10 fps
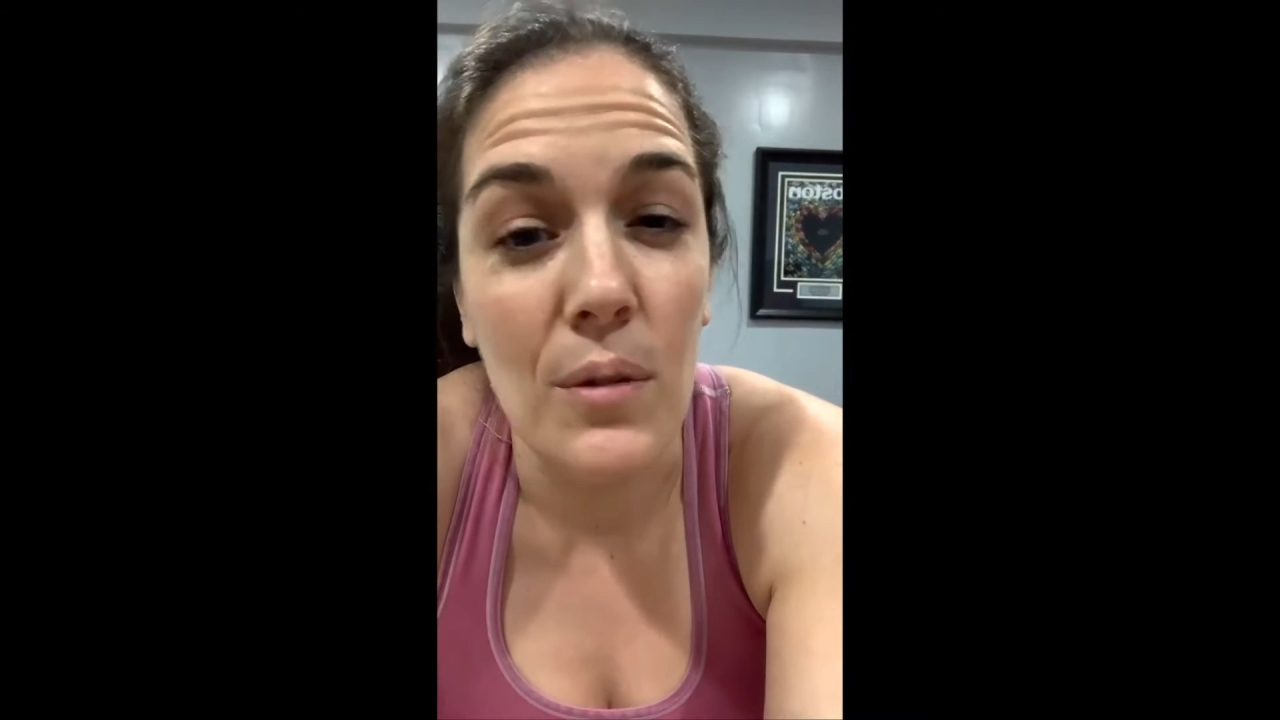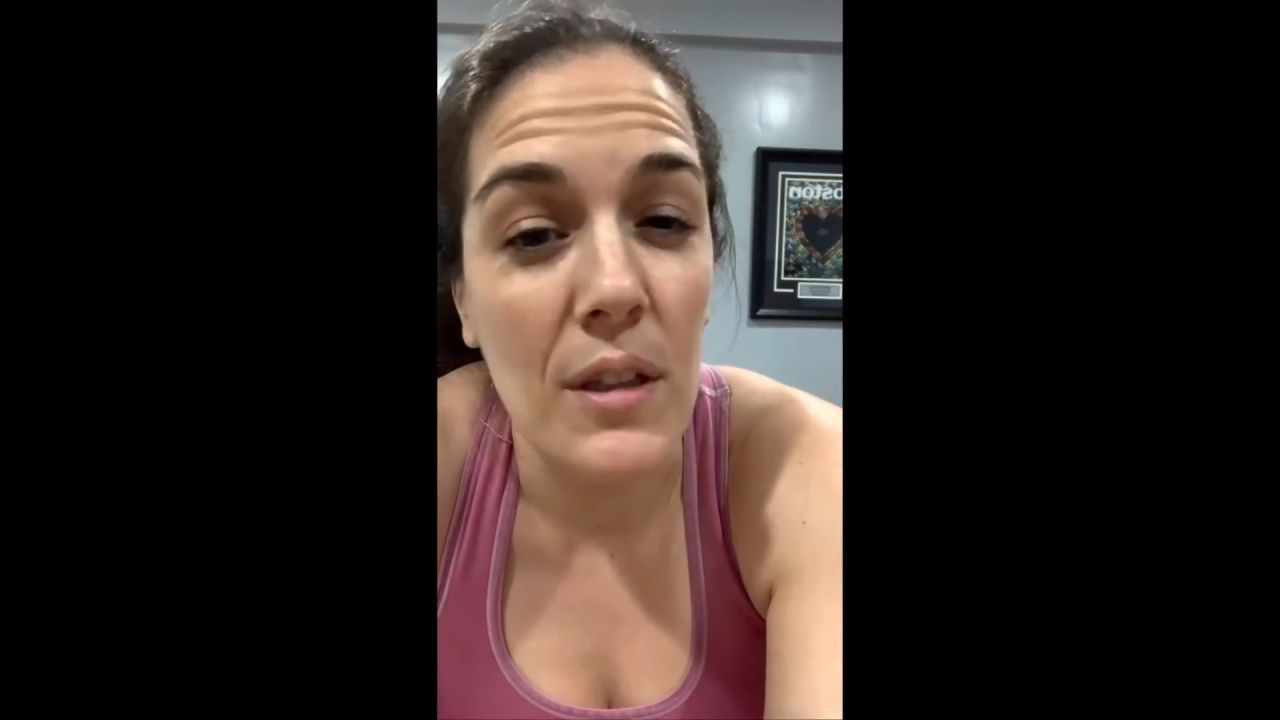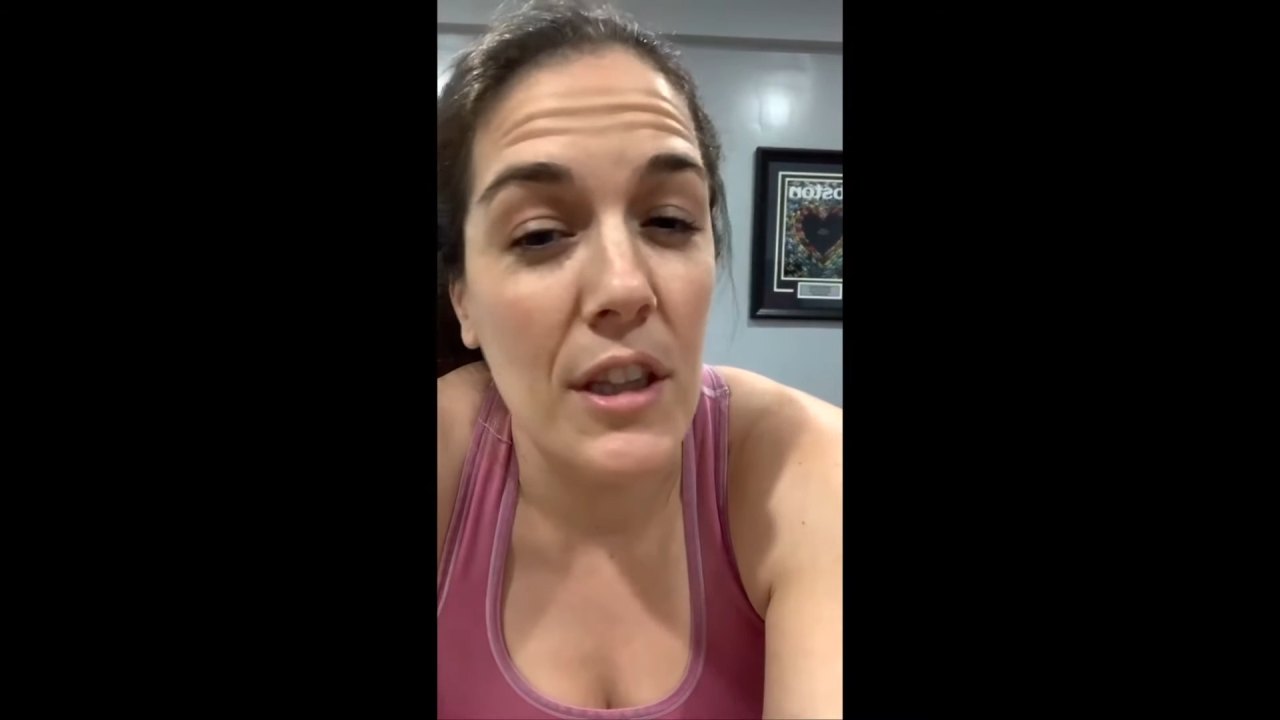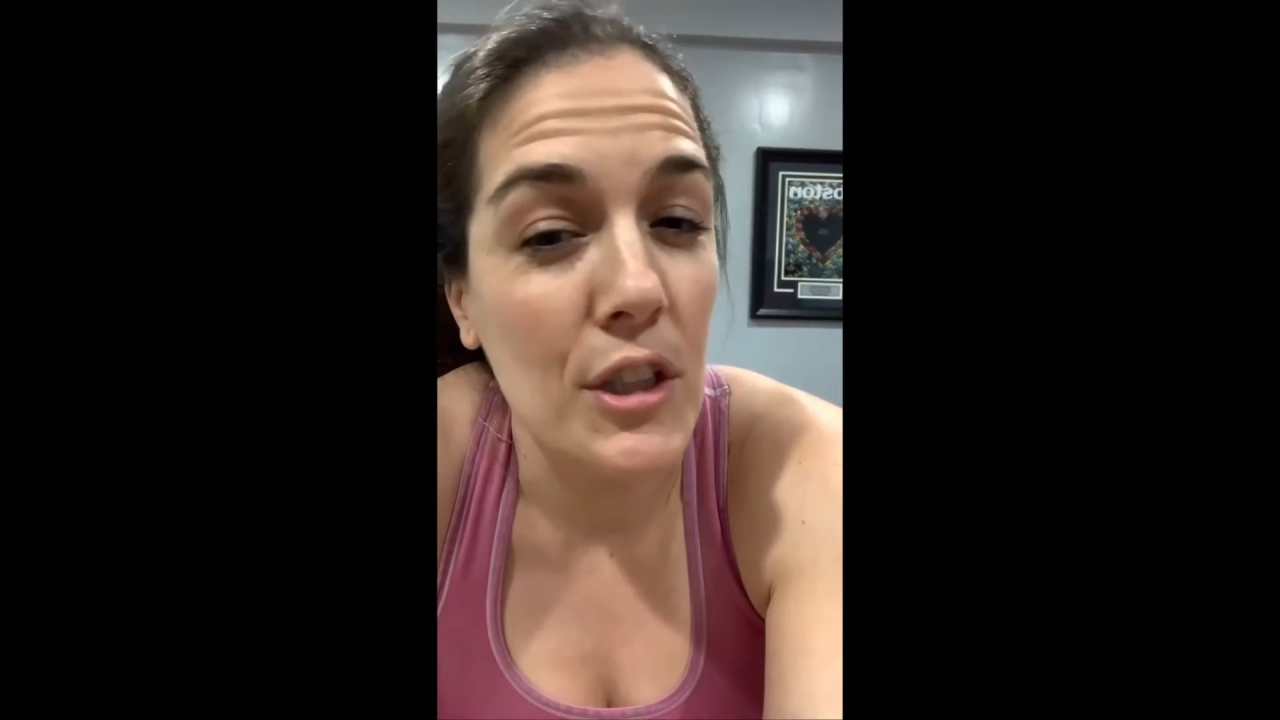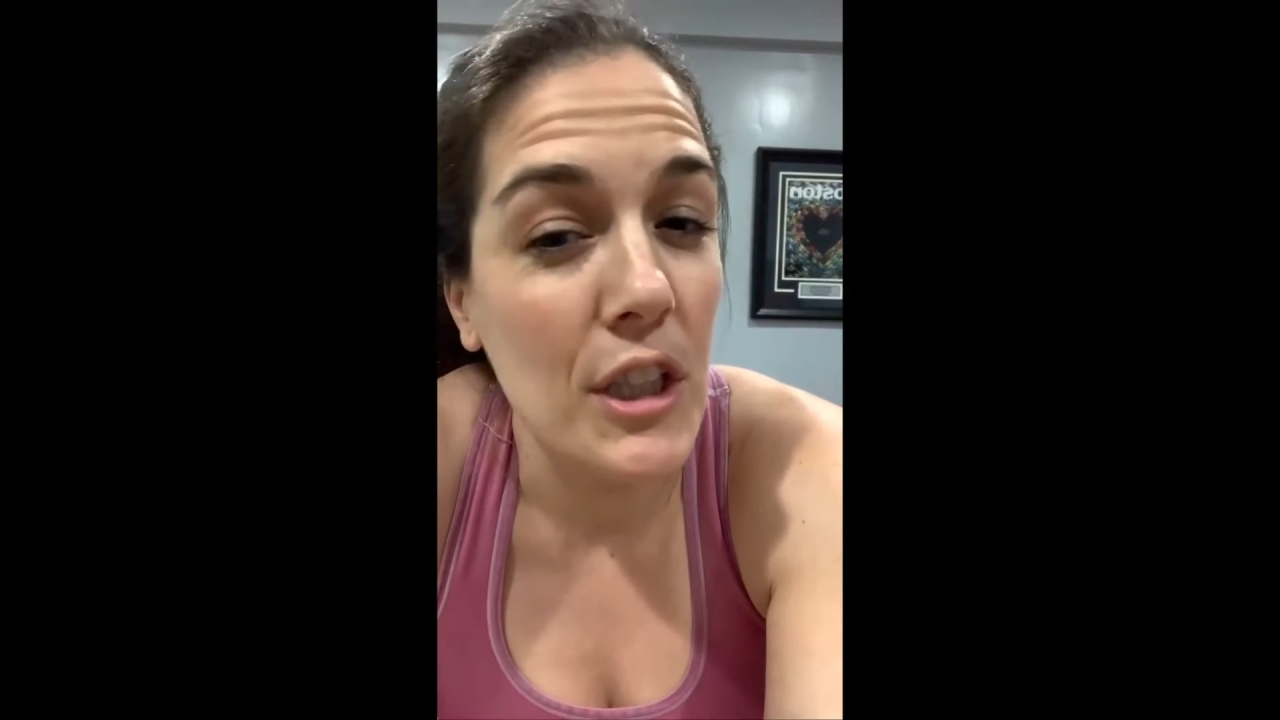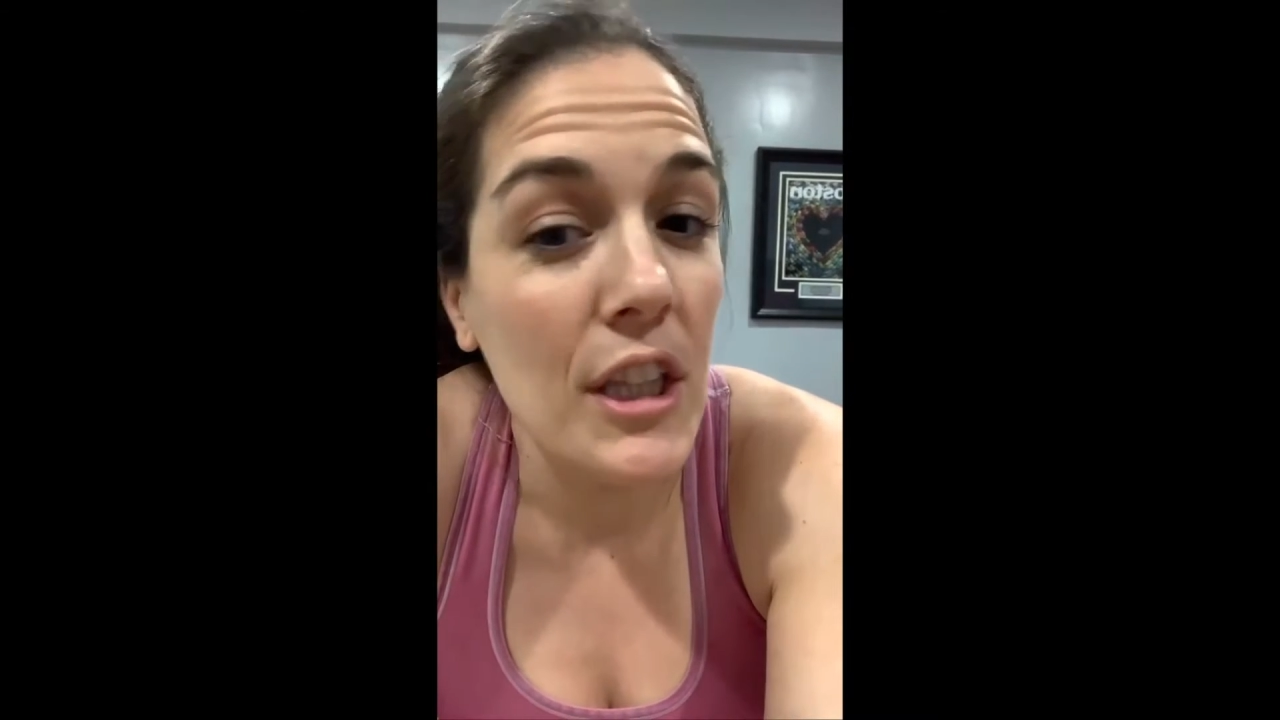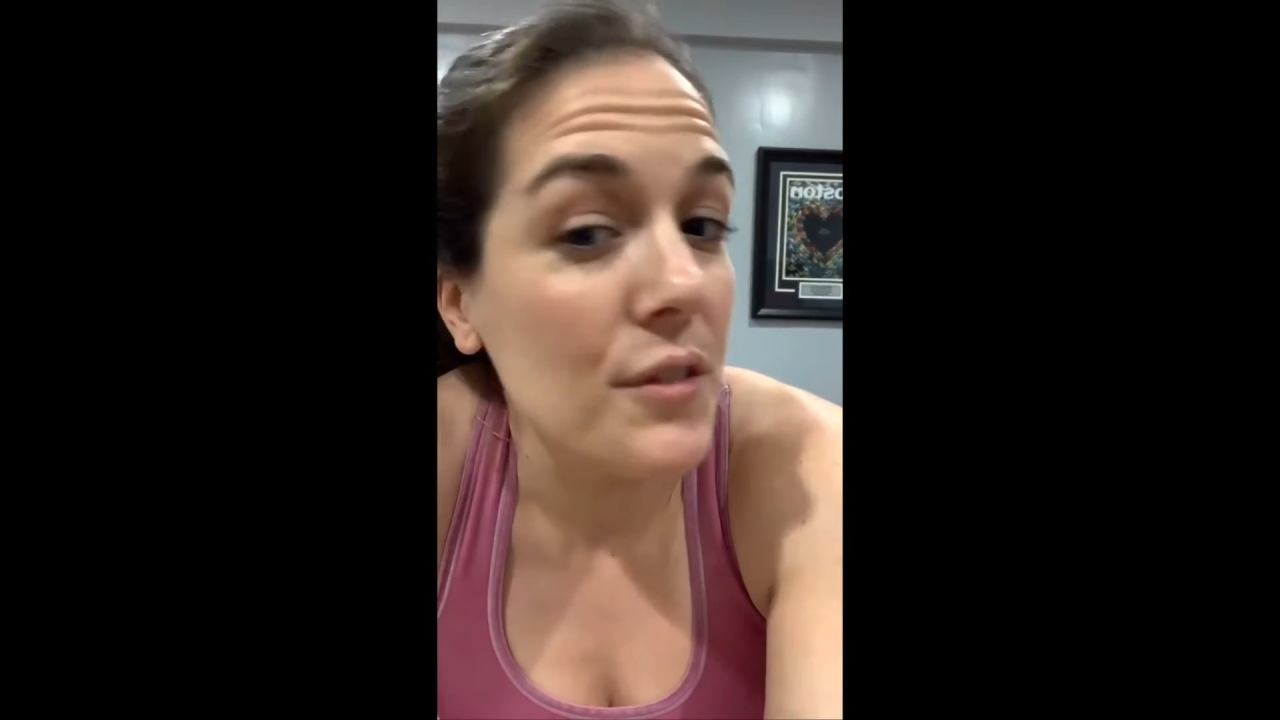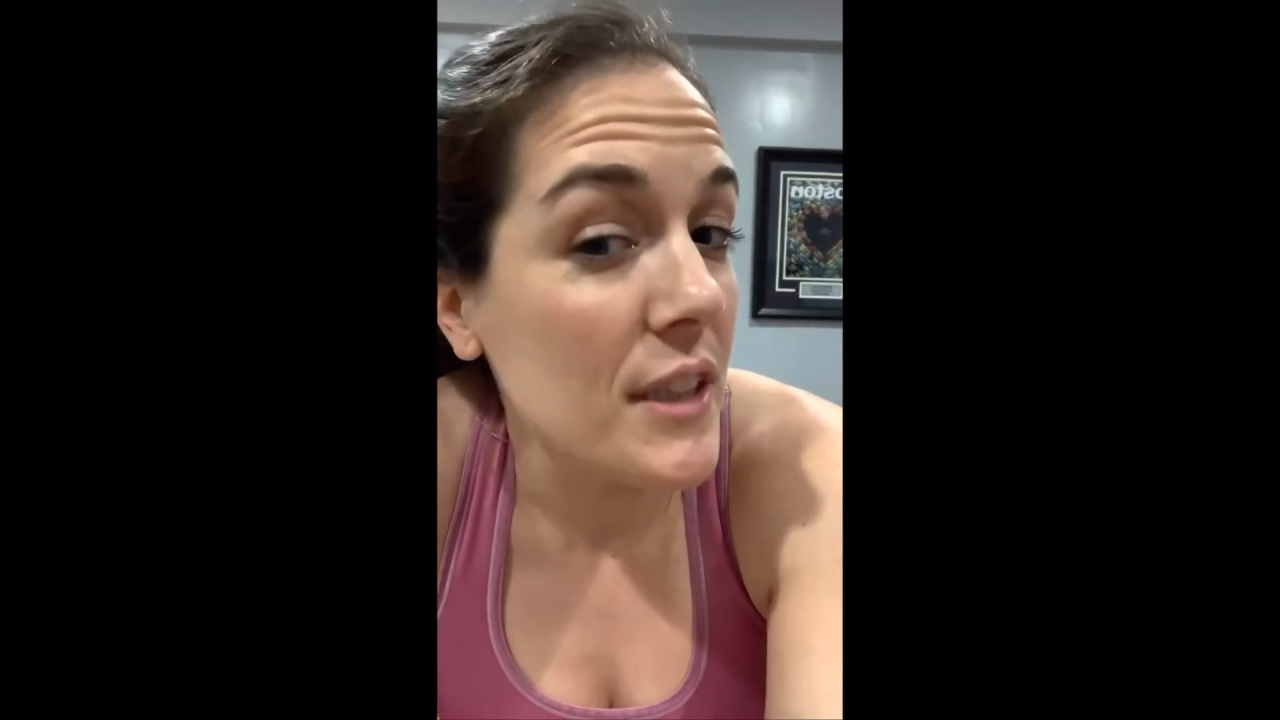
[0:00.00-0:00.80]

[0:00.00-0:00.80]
33